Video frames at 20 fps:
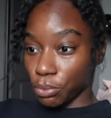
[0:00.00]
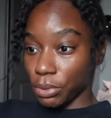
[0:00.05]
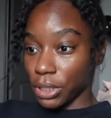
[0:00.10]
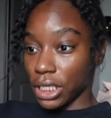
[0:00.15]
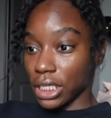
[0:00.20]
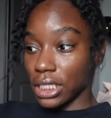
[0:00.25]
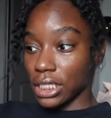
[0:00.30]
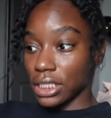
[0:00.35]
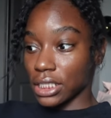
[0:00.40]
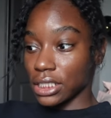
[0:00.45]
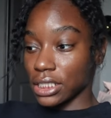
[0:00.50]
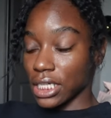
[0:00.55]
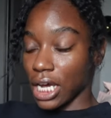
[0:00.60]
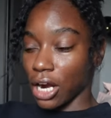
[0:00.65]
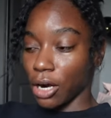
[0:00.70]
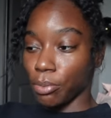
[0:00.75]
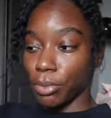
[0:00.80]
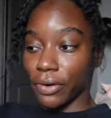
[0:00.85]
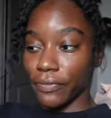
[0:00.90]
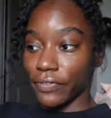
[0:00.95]
because
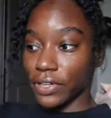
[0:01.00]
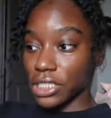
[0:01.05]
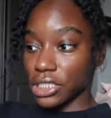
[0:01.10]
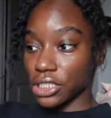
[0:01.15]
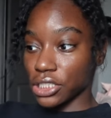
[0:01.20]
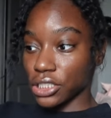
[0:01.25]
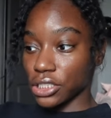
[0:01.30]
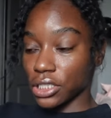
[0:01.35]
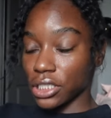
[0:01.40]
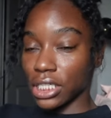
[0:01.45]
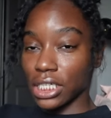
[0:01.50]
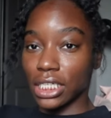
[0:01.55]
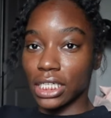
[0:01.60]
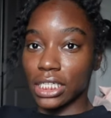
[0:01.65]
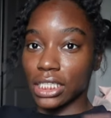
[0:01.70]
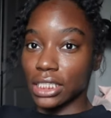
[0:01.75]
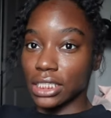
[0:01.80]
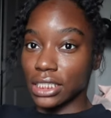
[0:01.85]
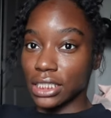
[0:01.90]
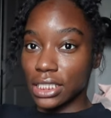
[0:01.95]
our professor
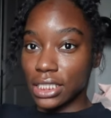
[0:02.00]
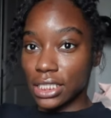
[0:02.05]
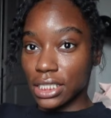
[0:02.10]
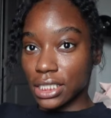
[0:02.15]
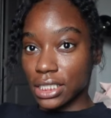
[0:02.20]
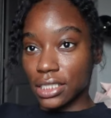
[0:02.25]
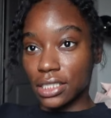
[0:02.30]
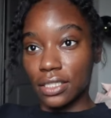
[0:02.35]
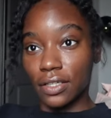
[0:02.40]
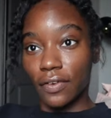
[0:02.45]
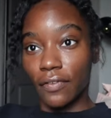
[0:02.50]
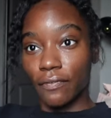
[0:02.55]
is